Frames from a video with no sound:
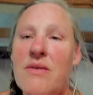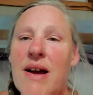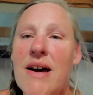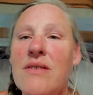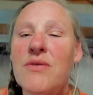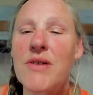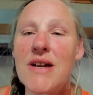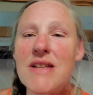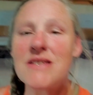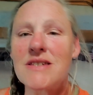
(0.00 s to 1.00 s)
around
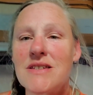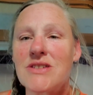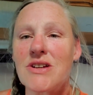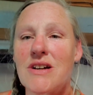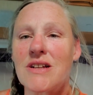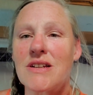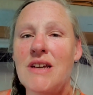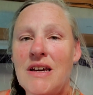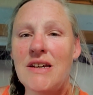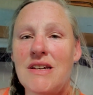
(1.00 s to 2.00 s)
friends and started
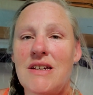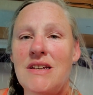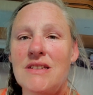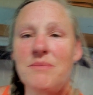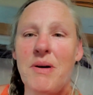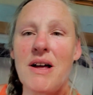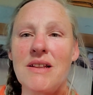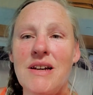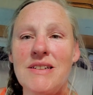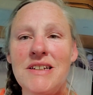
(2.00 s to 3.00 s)
eating the
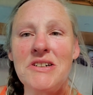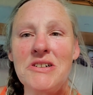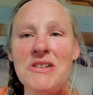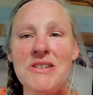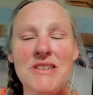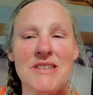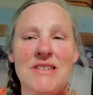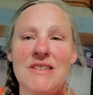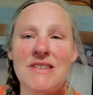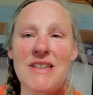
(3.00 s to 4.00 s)
potluck dinners
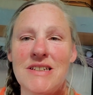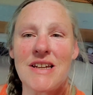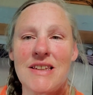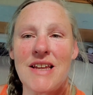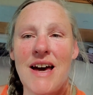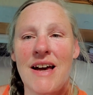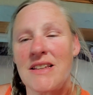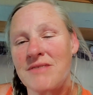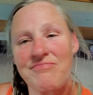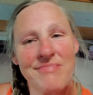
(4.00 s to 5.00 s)
and things like
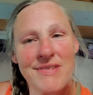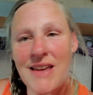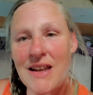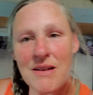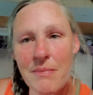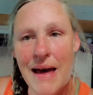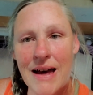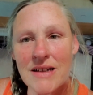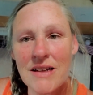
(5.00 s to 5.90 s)
that and gained it back.